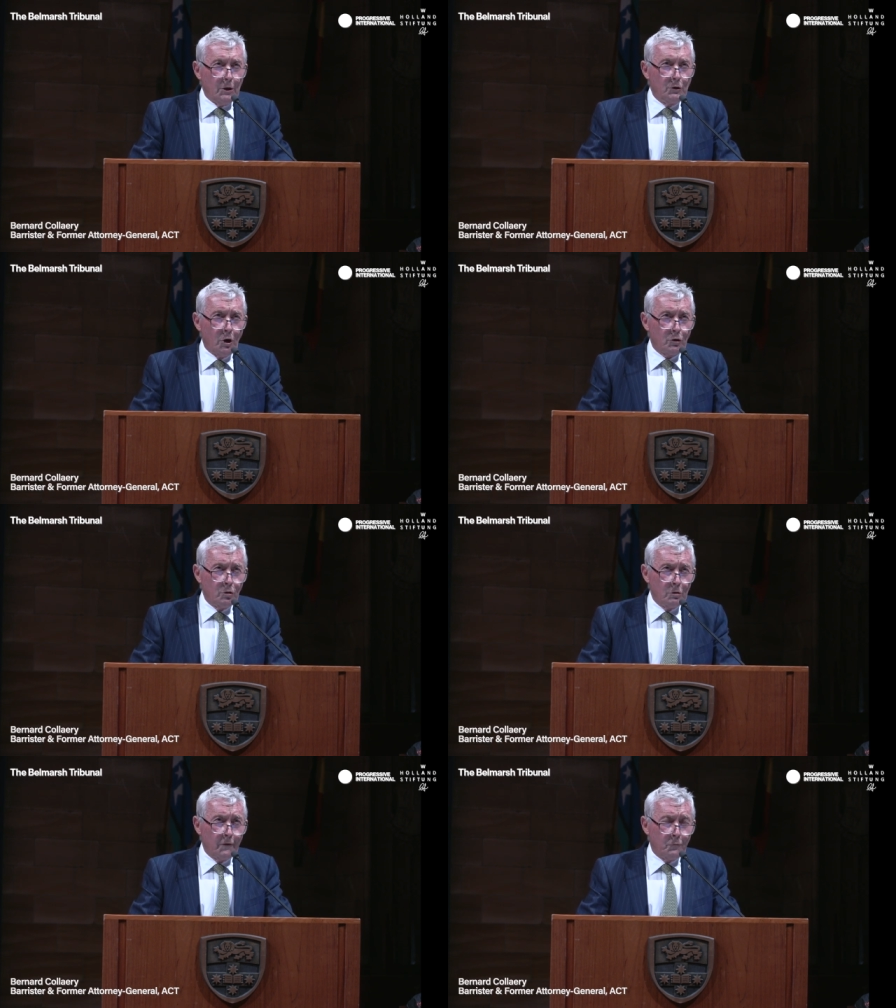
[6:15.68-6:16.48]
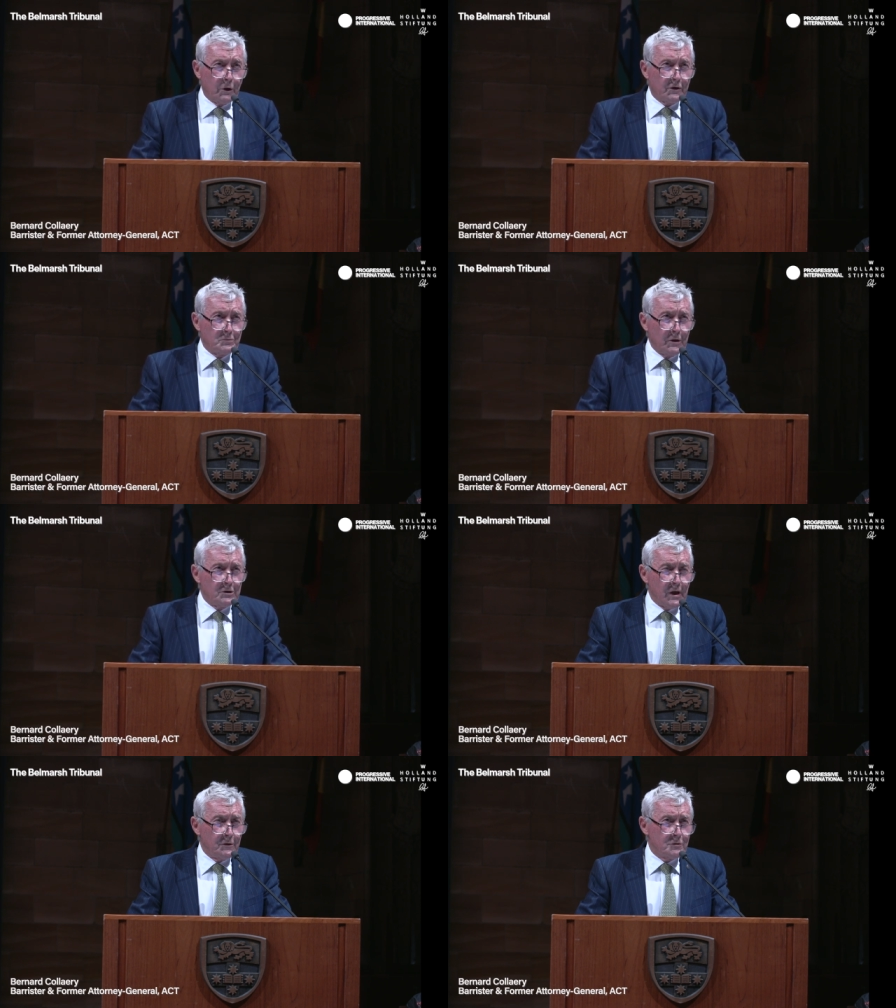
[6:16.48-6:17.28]
not all of what has
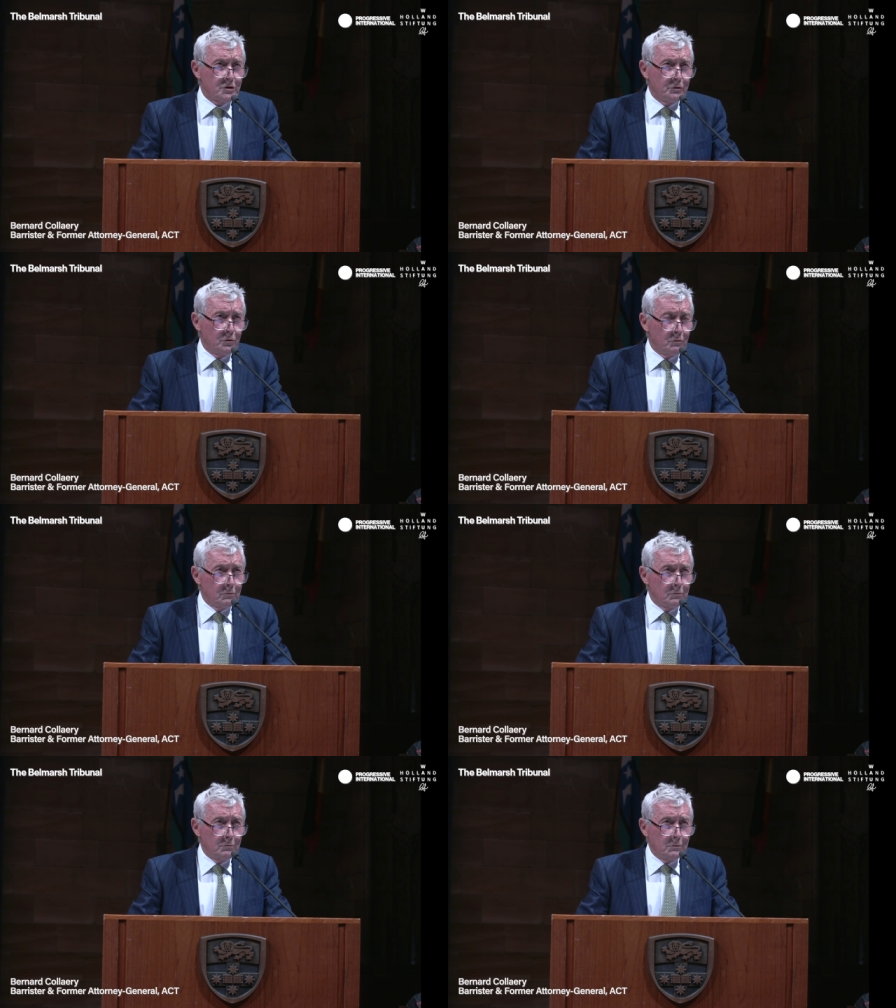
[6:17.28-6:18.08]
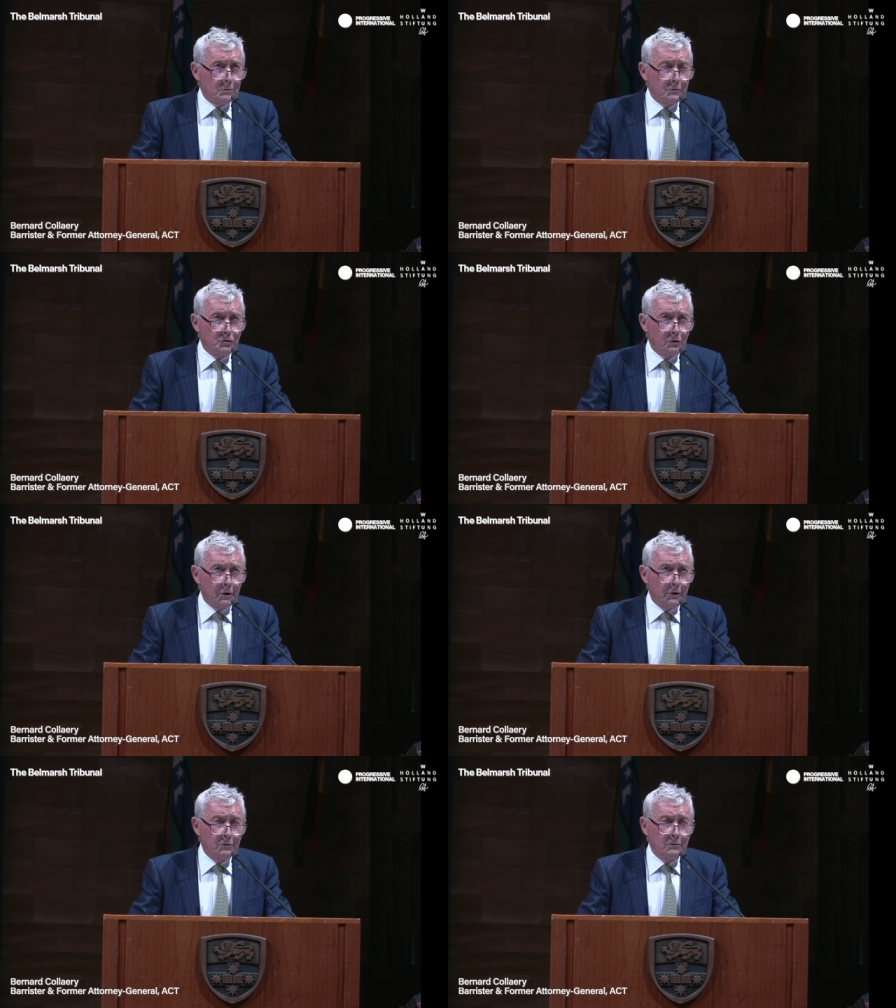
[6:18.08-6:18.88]
been done to
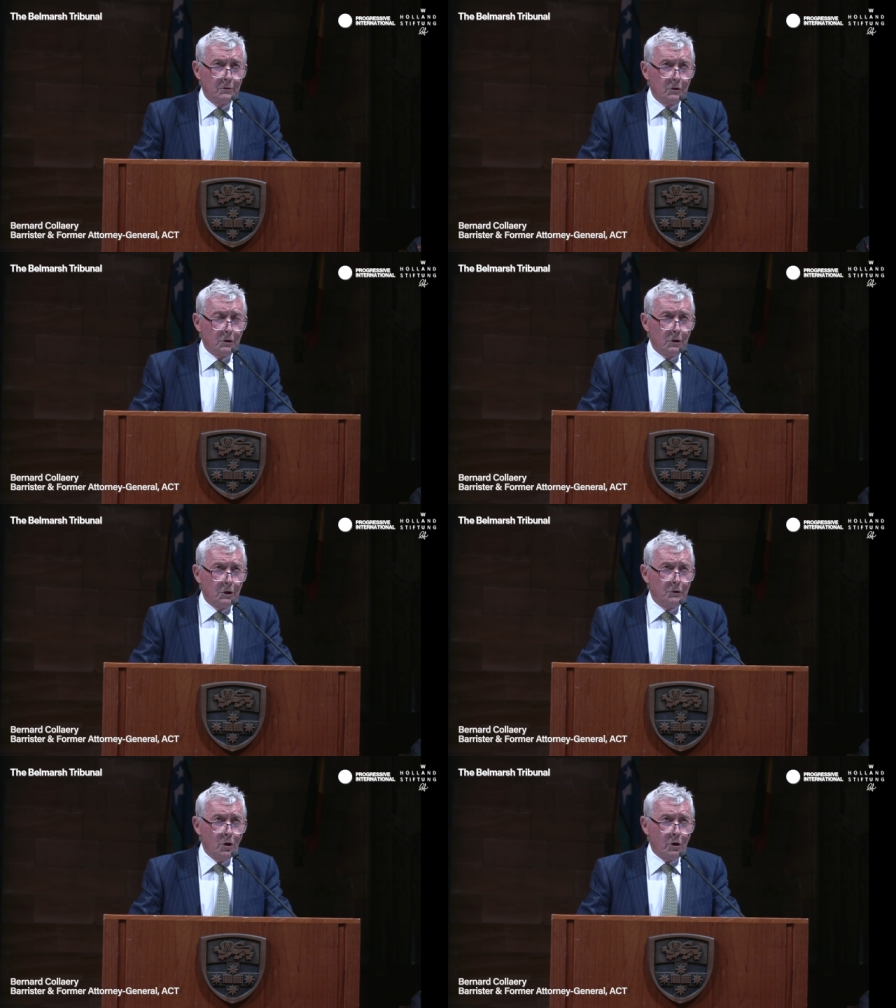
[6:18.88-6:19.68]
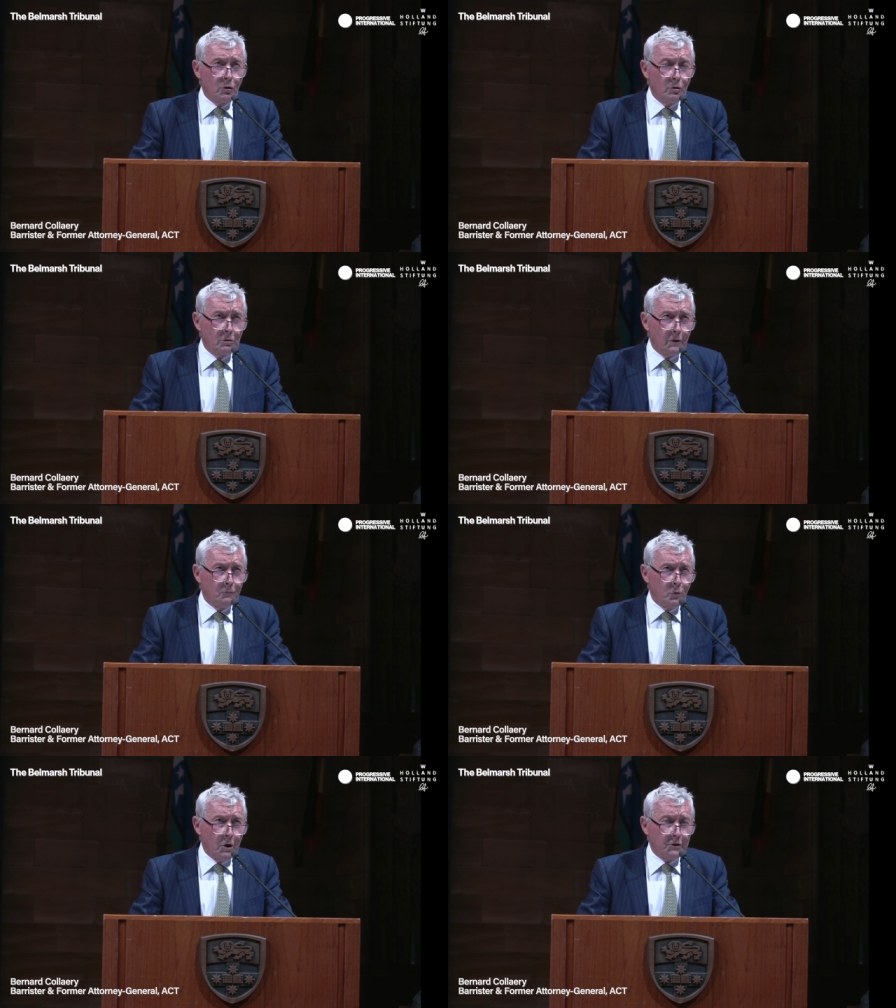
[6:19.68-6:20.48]
Julian, and not all
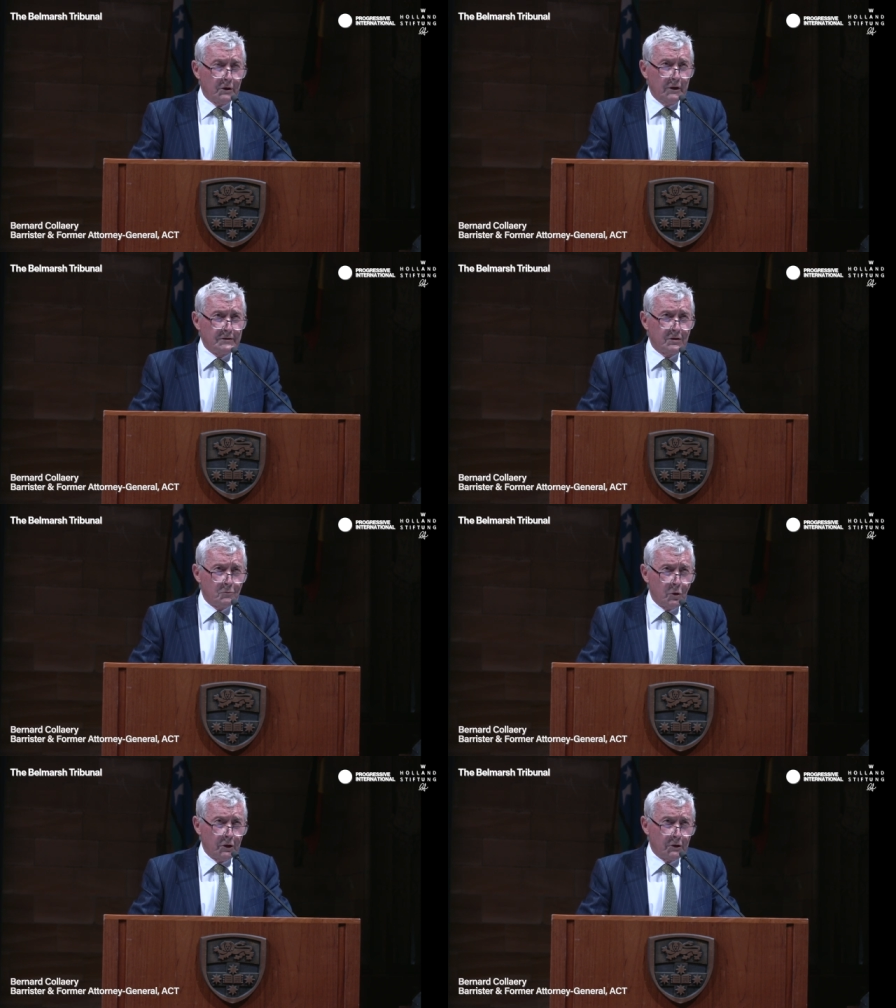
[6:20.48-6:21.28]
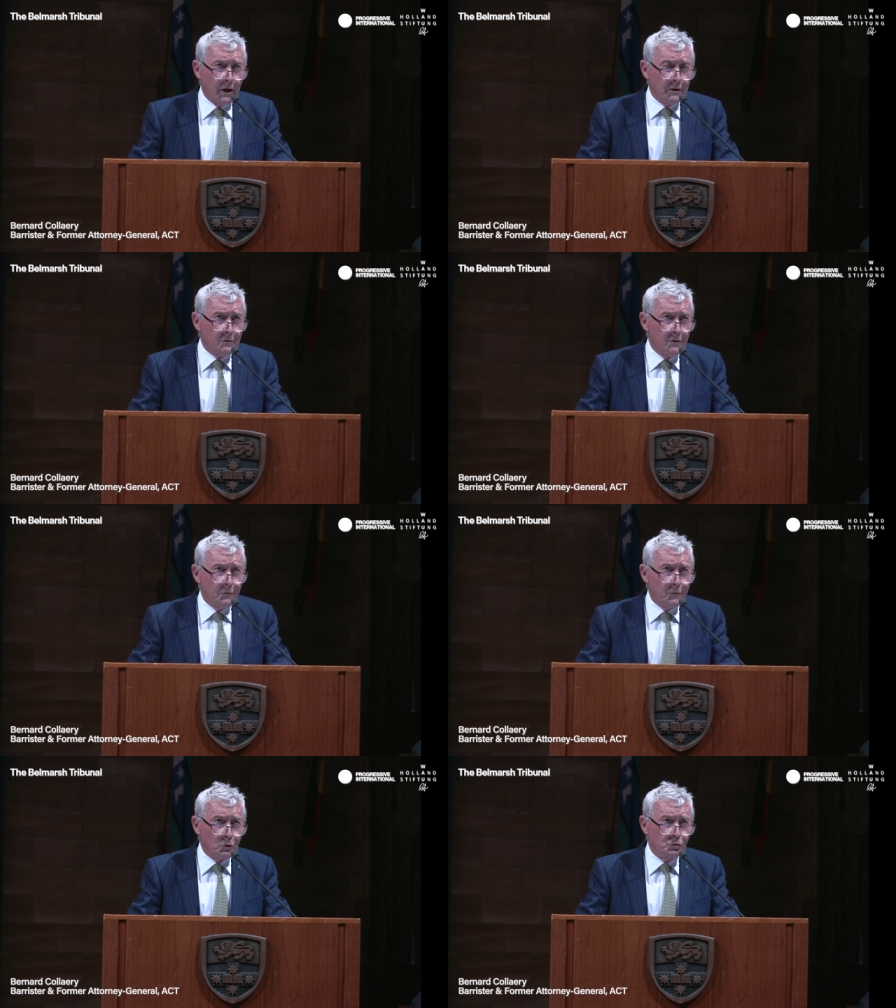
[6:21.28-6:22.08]
of what isn't being done
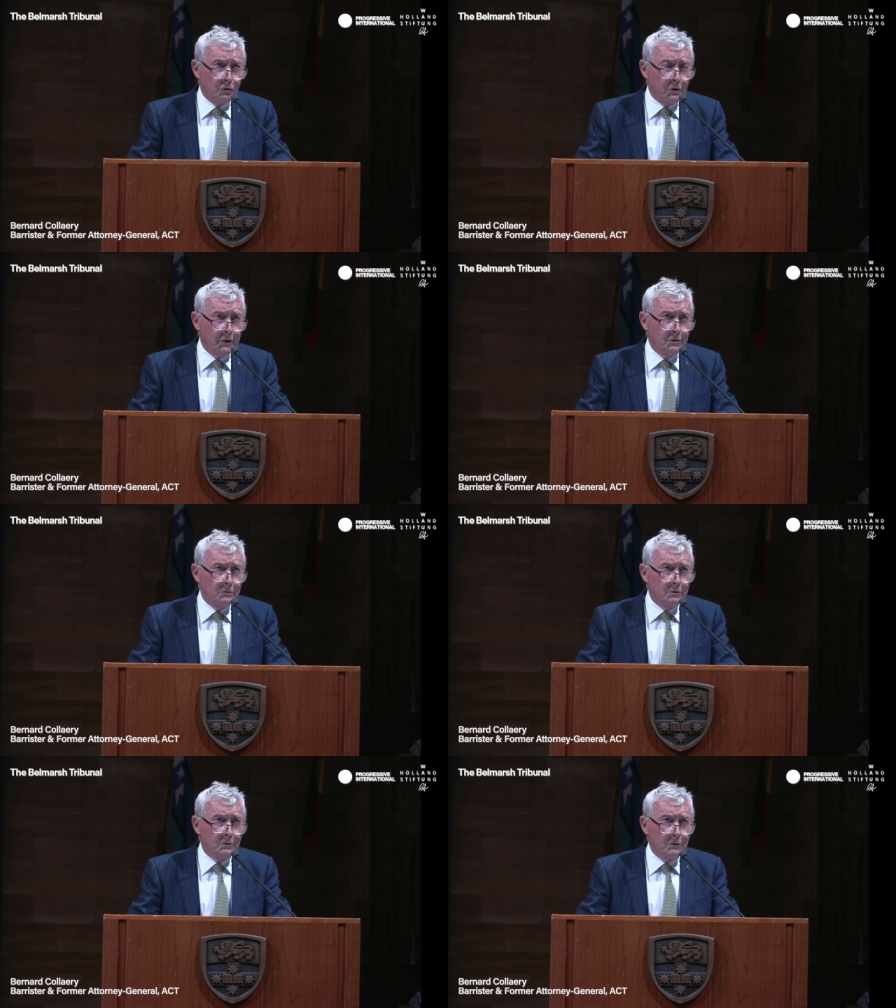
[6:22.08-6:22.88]
for Julian,